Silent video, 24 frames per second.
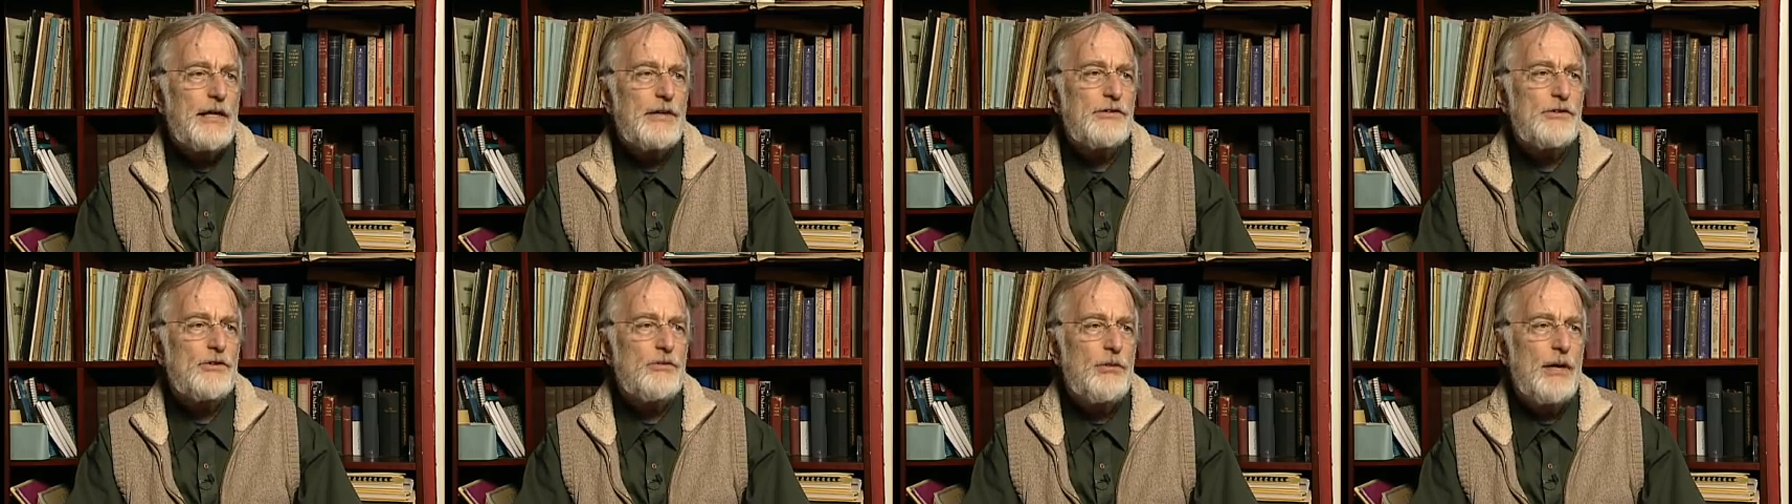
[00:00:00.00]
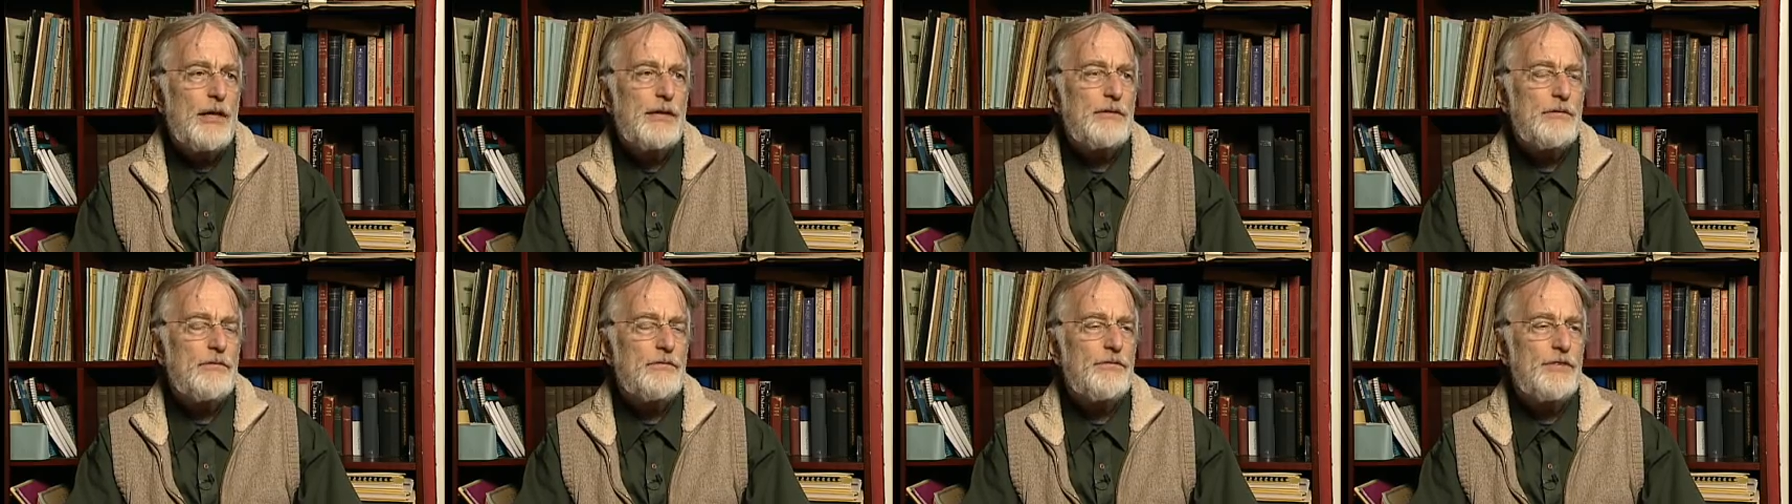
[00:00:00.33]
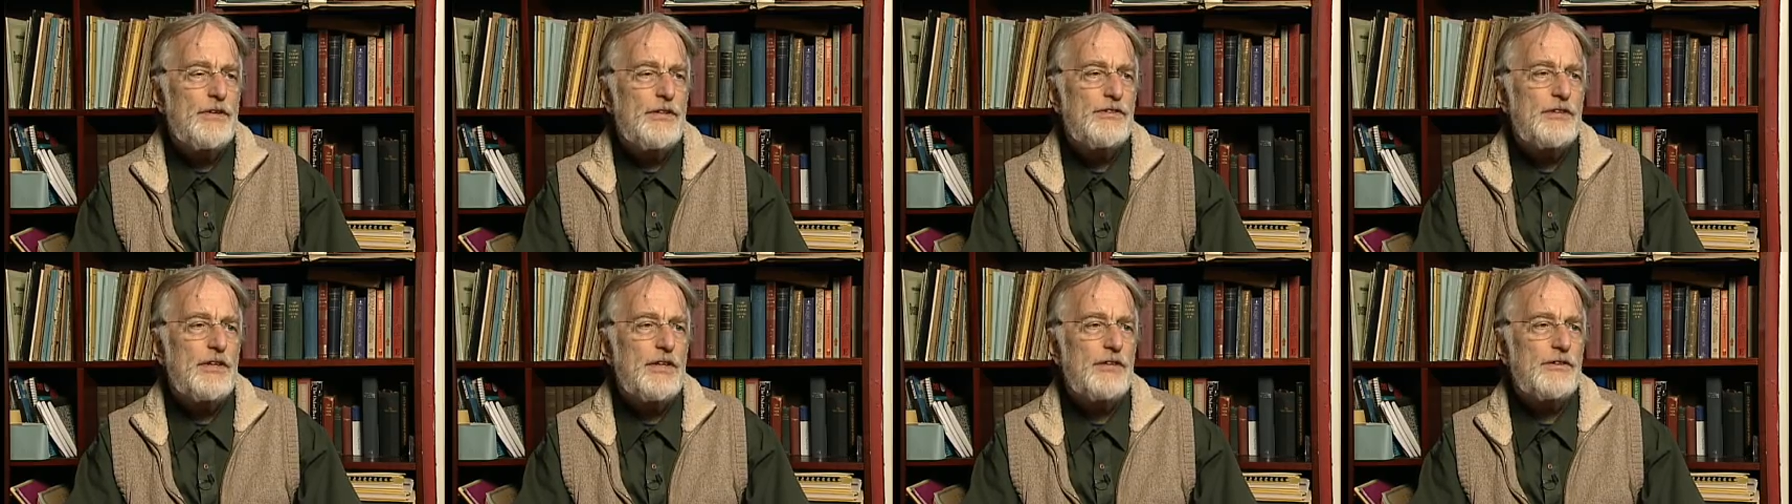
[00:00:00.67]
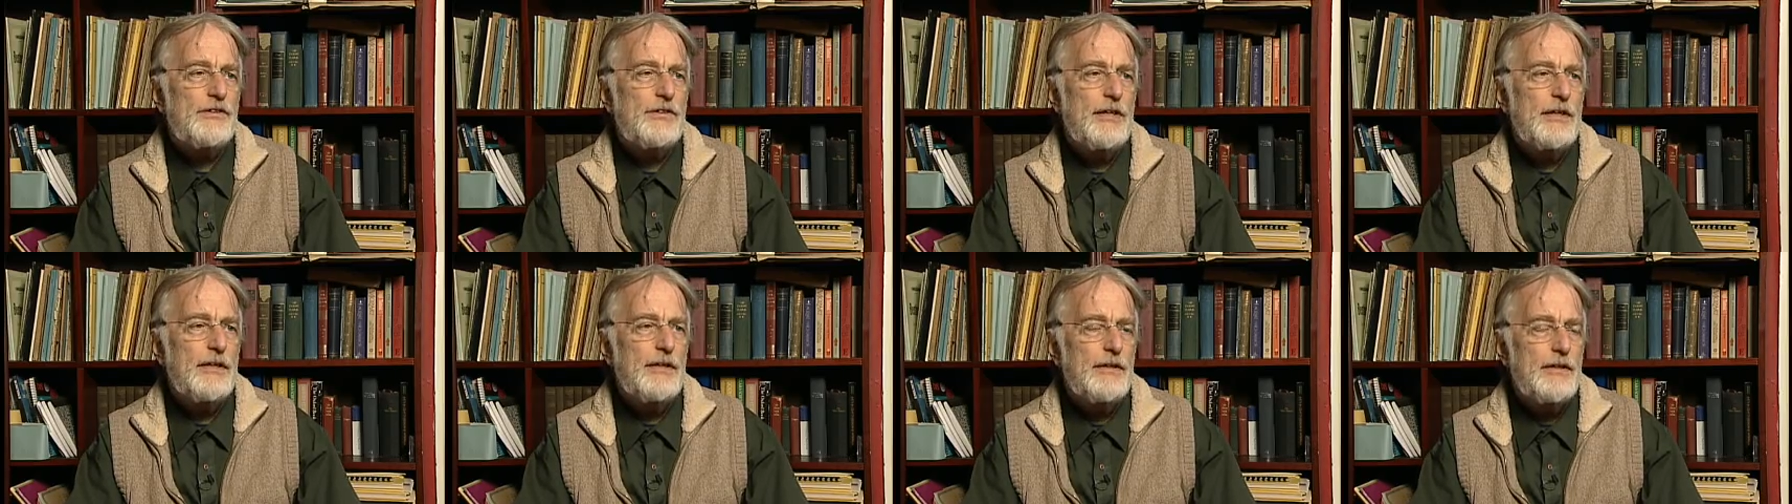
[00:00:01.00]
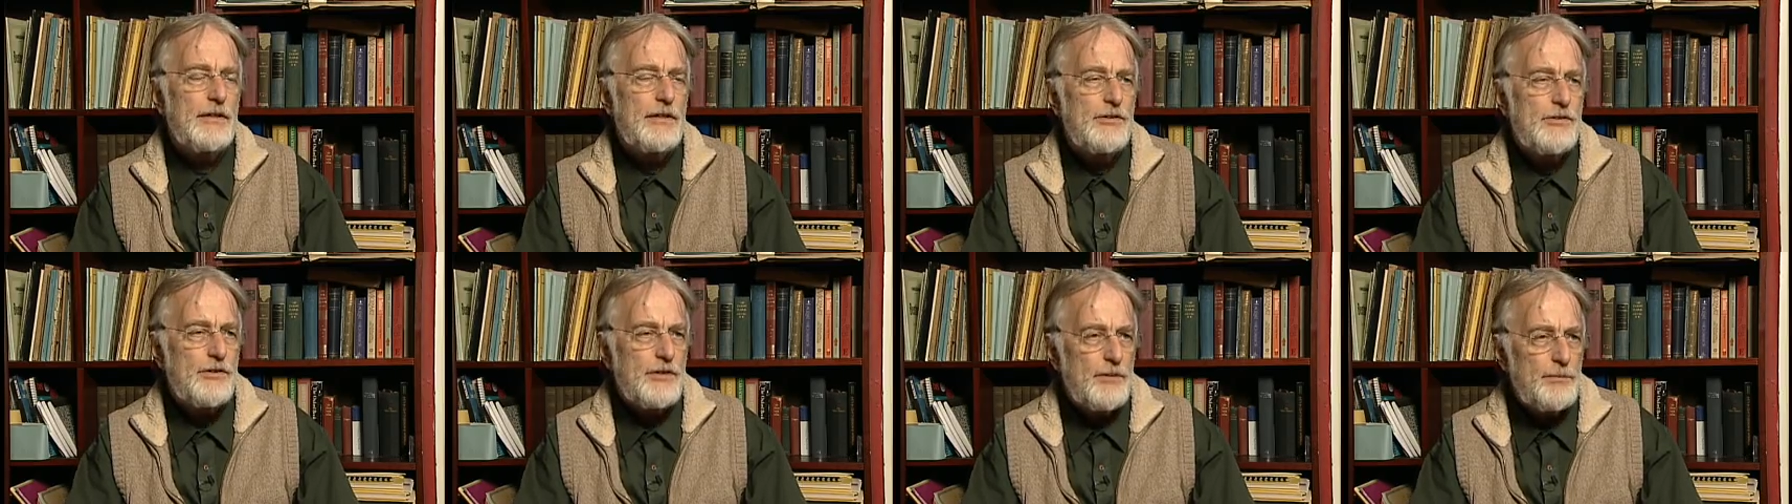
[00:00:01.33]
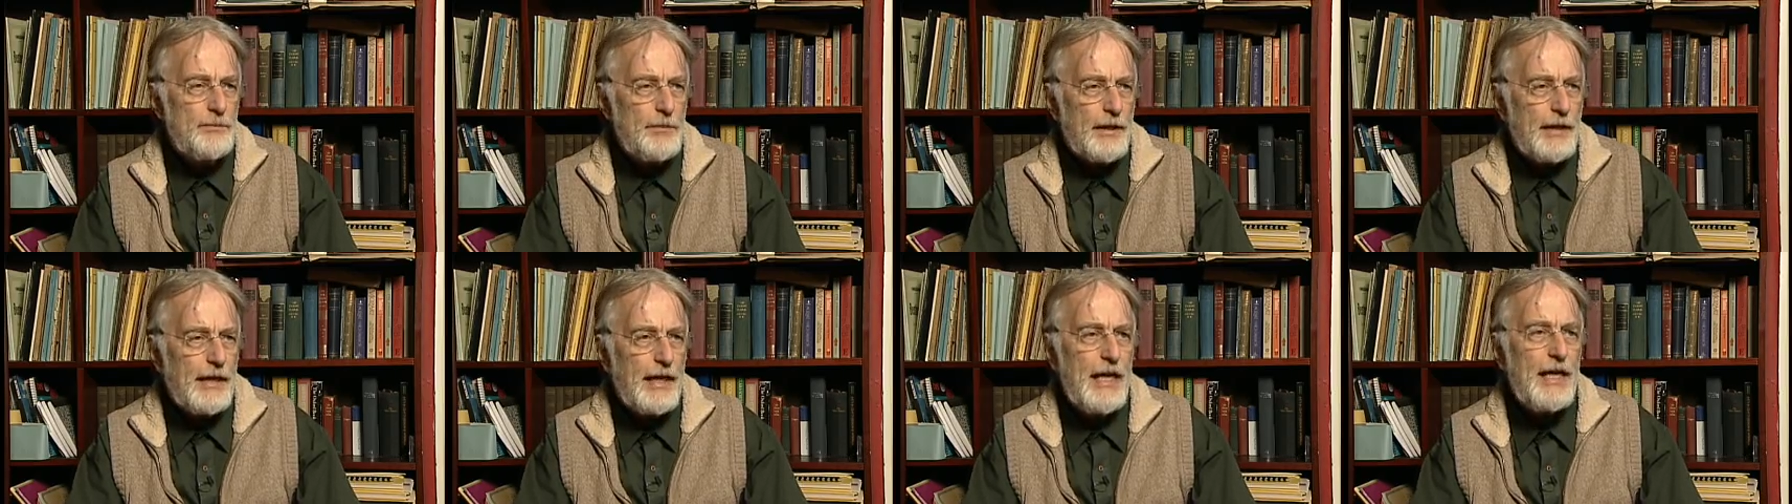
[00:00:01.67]
as quantum physics and its
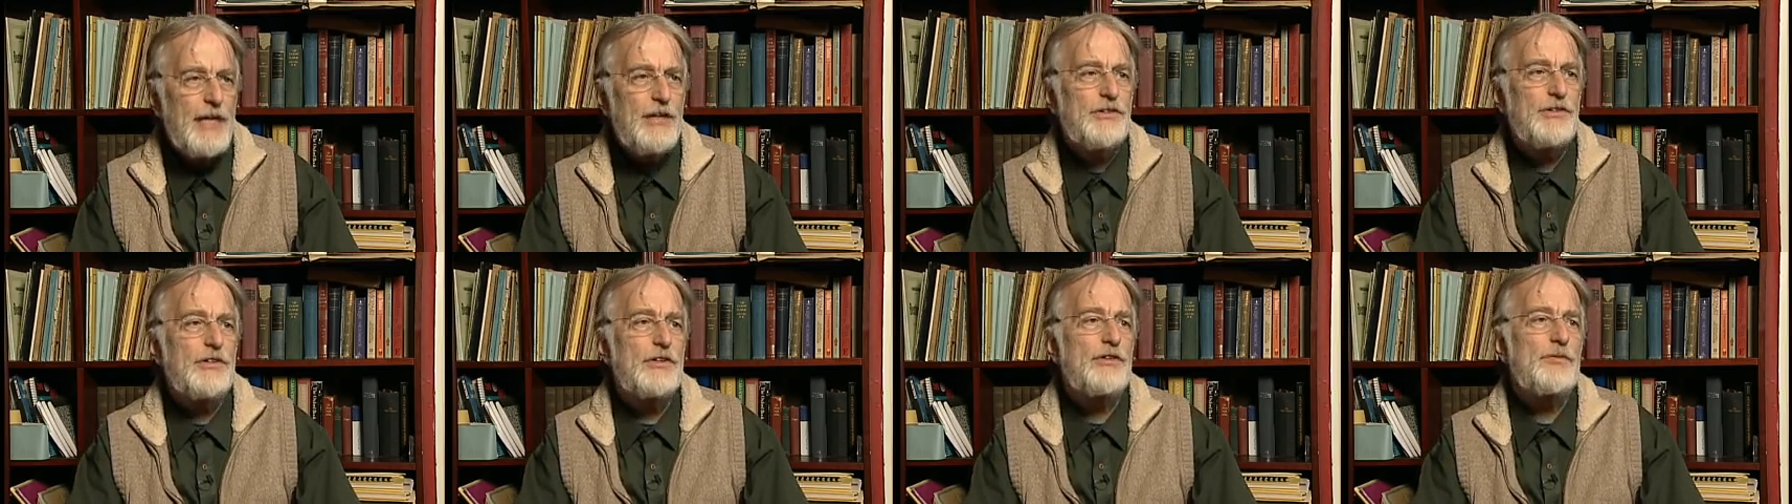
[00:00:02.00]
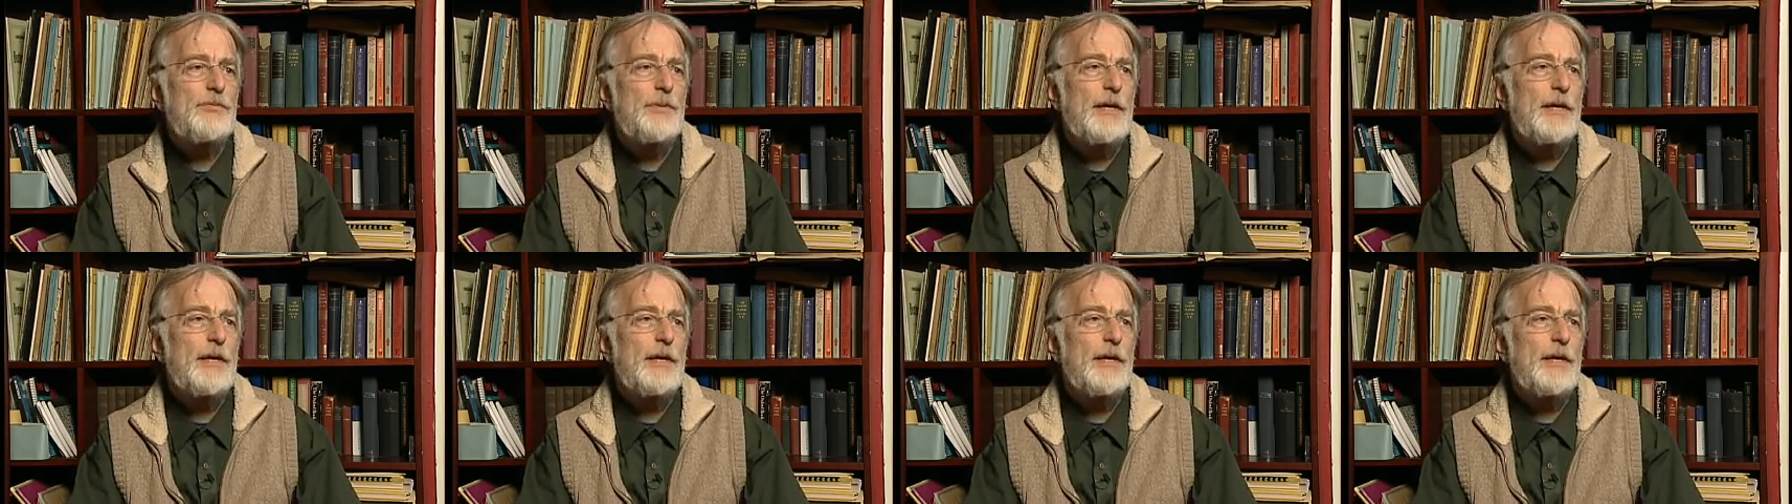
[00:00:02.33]
implications